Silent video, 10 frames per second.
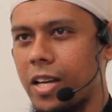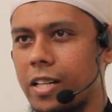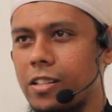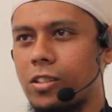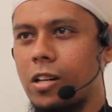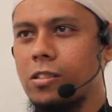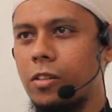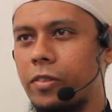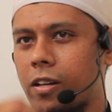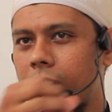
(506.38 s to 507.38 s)
The scholars
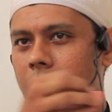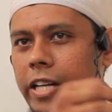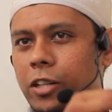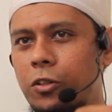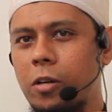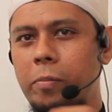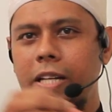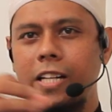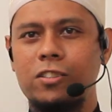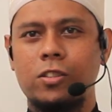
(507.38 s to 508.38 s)
of Iraq do not meet
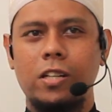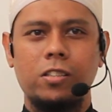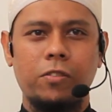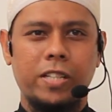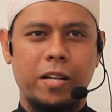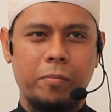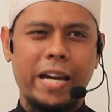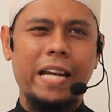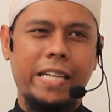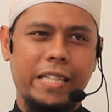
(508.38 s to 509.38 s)
the scholars of Sham,
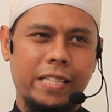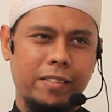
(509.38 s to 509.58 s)
rarely.